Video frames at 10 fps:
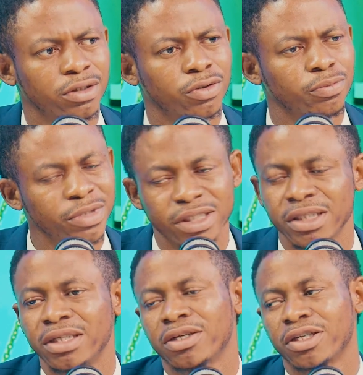To me,
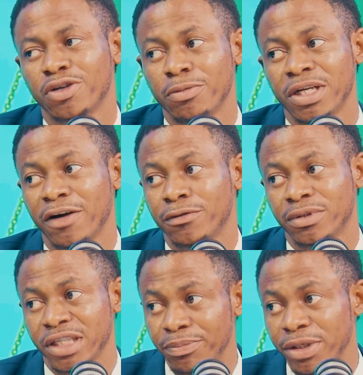the government has to
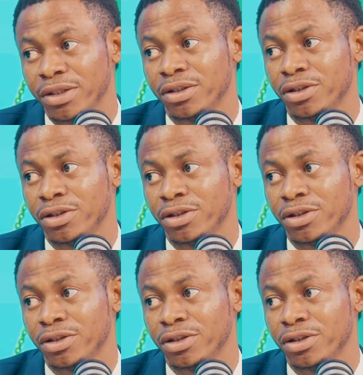step in